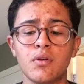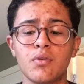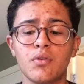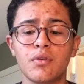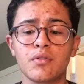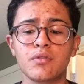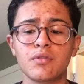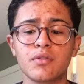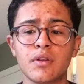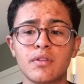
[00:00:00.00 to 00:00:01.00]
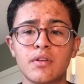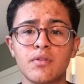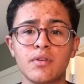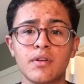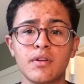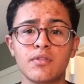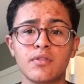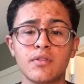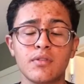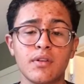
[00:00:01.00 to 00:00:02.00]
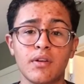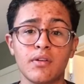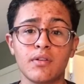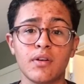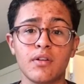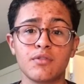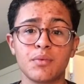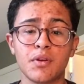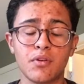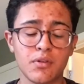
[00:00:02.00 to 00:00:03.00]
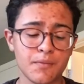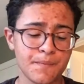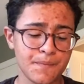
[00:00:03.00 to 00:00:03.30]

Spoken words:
or just like they don't like acknowledge me at all.